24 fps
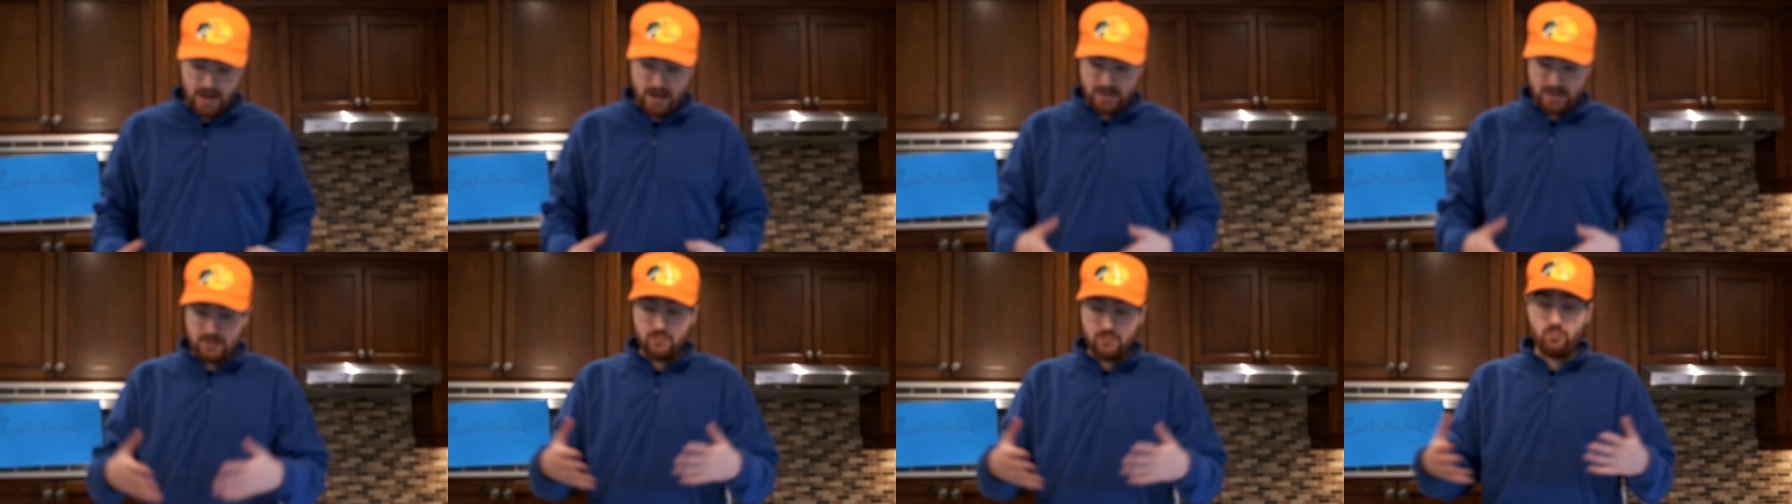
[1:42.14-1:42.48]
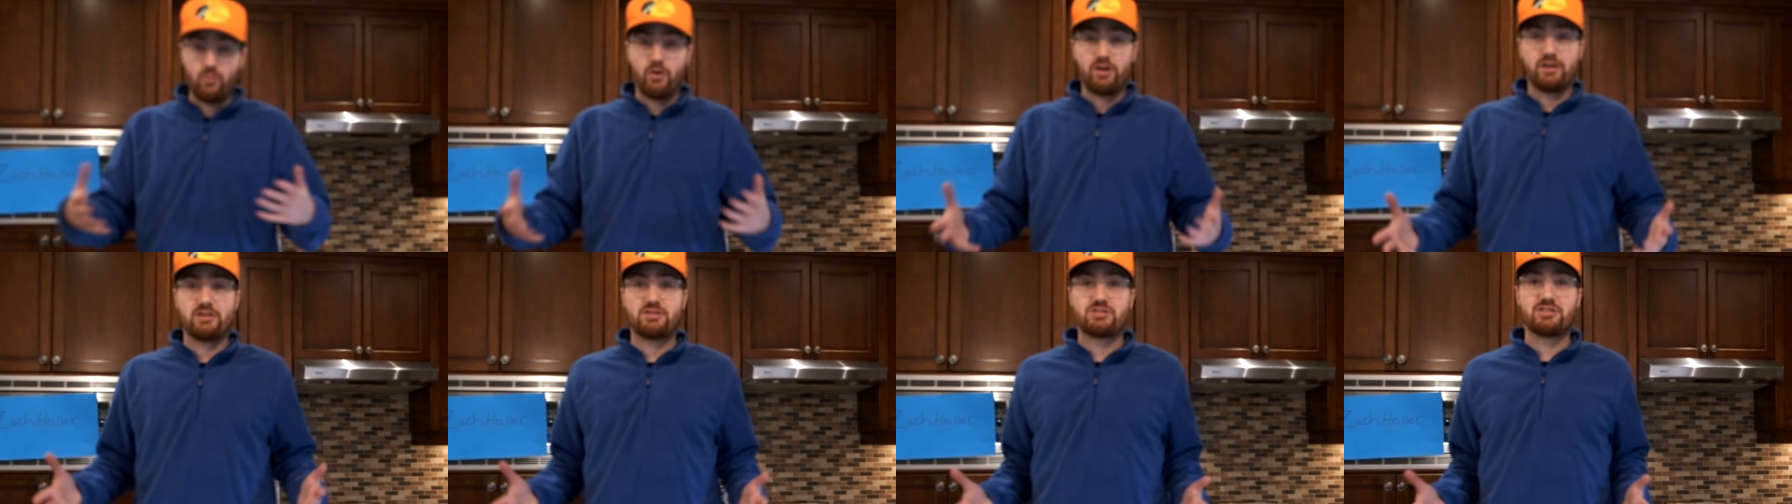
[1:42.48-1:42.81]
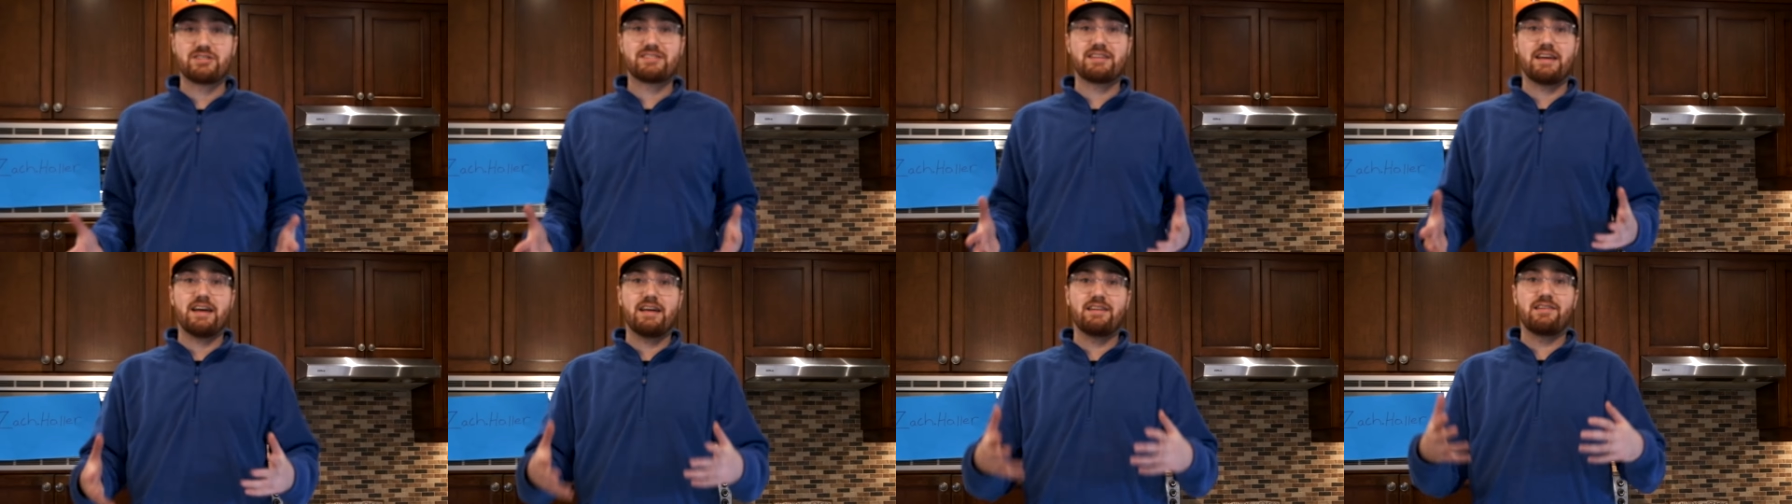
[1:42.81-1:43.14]
I didn't want to
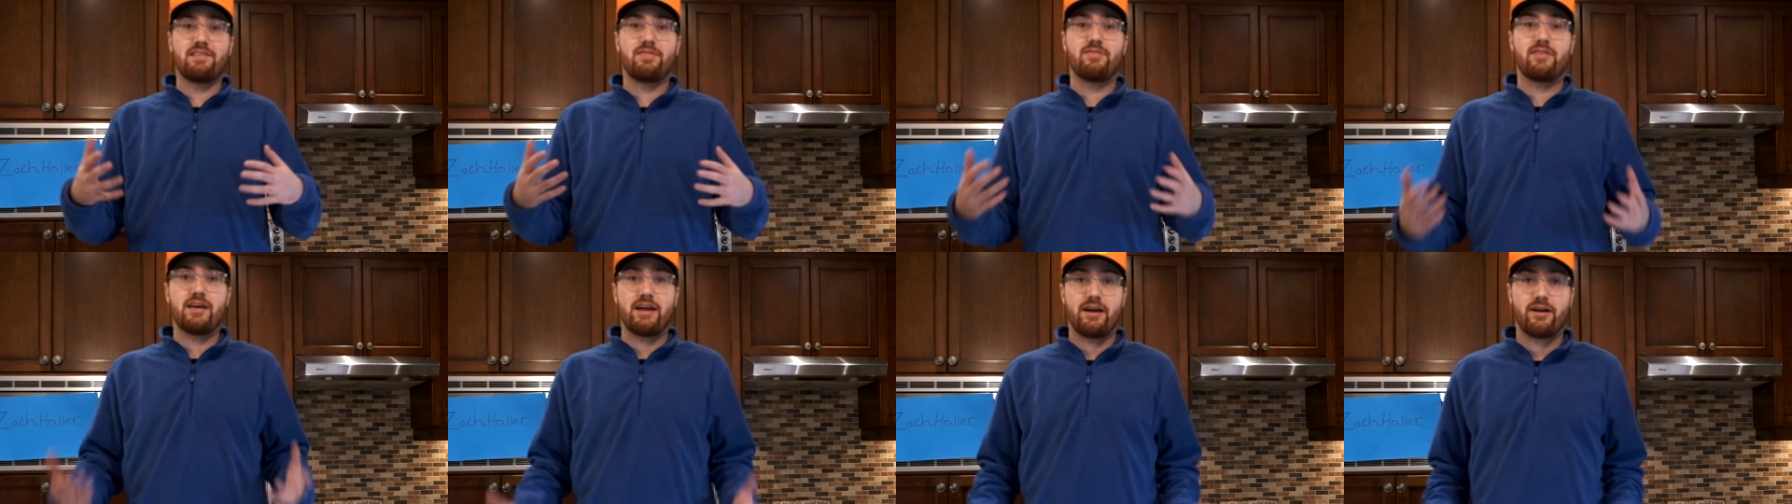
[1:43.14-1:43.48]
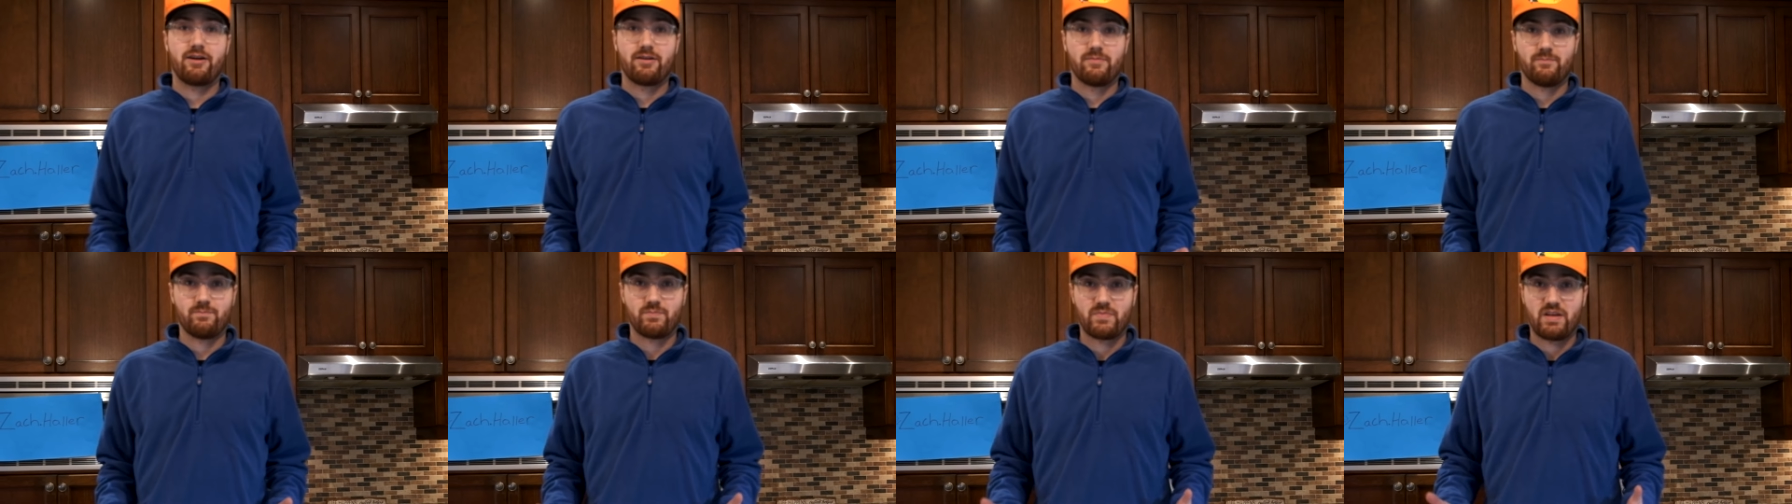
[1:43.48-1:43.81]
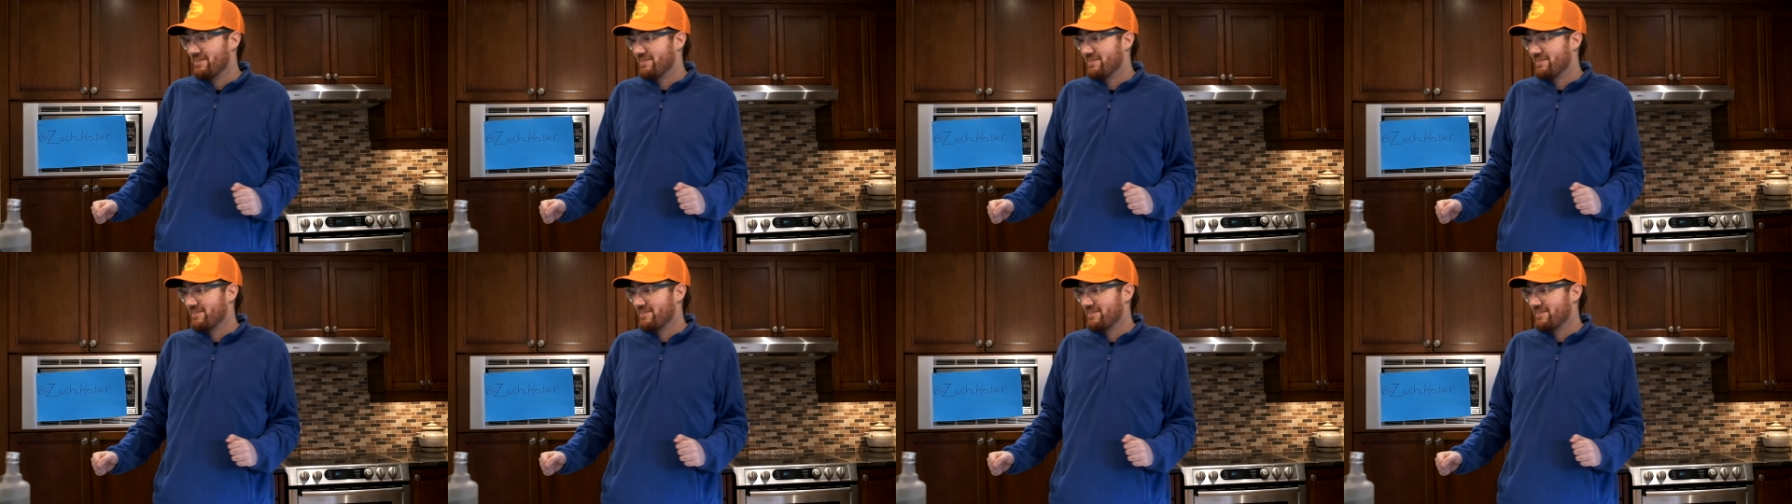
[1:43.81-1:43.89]
just end it there.